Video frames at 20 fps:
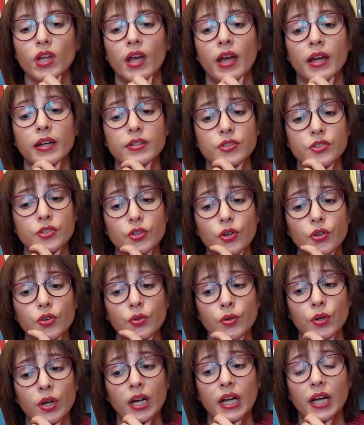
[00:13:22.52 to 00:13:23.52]
And
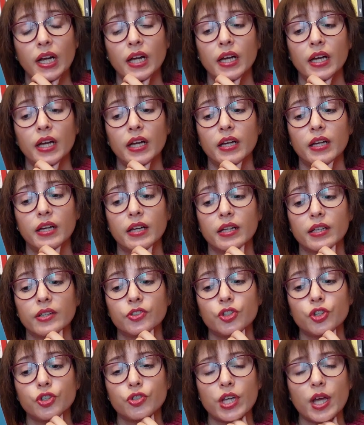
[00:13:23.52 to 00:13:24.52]
so
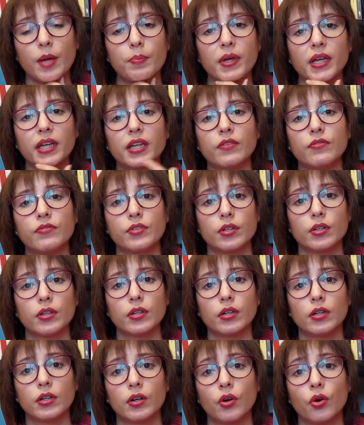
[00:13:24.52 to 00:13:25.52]
Giuseppe gives
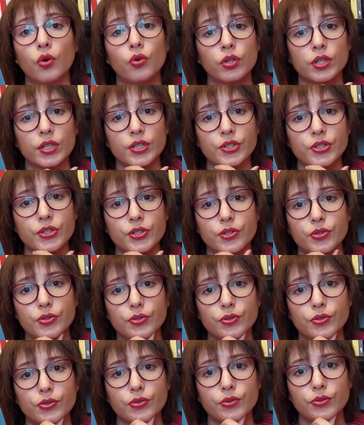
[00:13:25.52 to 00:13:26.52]
a horse
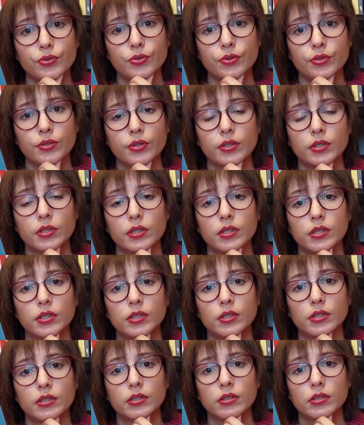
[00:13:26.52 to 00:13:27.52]
to
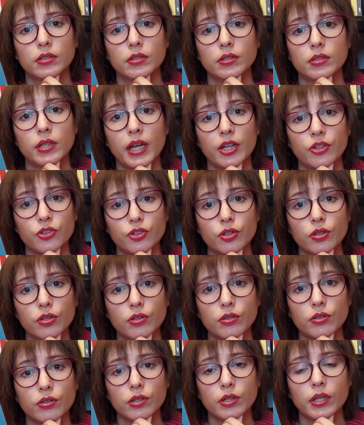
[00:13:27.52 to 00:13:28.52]

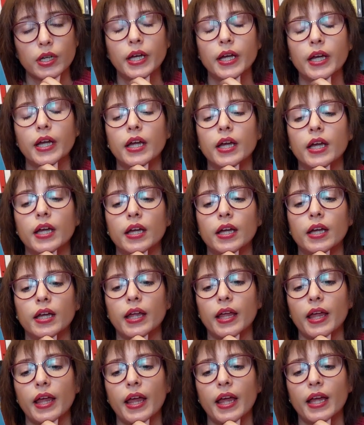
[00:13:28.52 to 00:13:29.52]
Angelo,
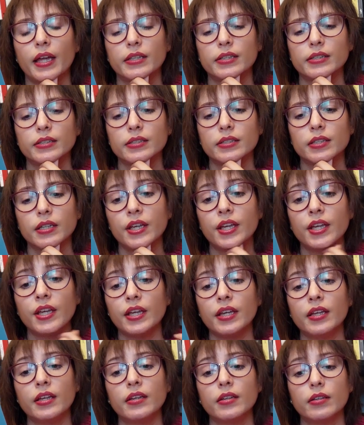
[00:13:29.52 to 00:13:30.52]
and
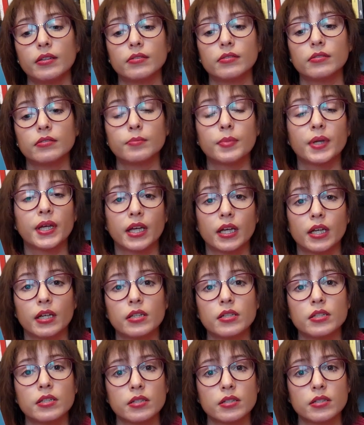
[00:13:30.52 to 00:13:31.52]
he
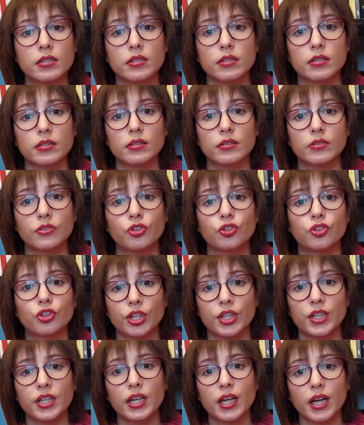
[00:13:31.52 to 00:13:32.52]
begins the
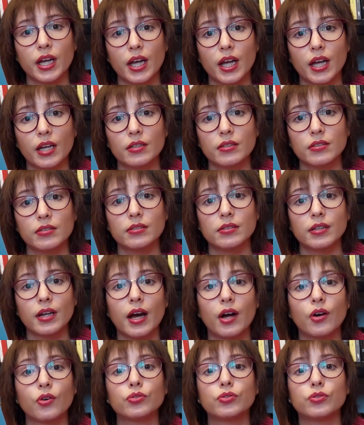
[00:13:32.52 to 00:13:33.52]
journey again,
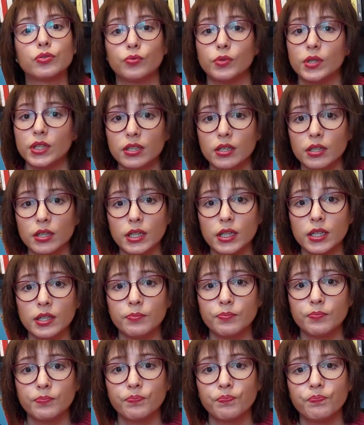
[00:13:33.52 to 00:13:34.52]
now to Italy.
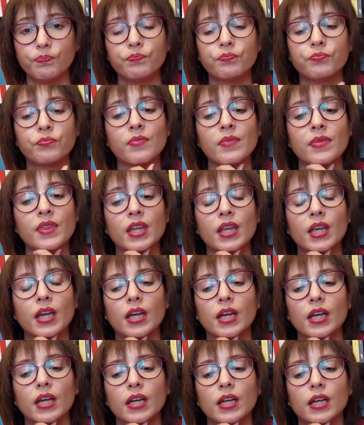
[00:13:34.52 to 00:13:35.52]

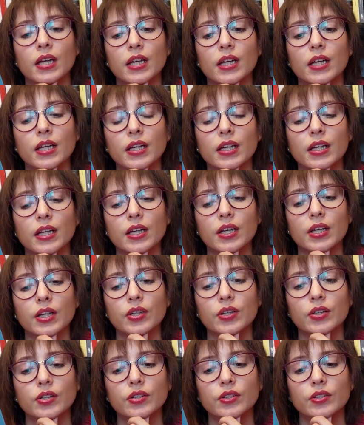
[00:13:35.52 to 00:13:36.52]
And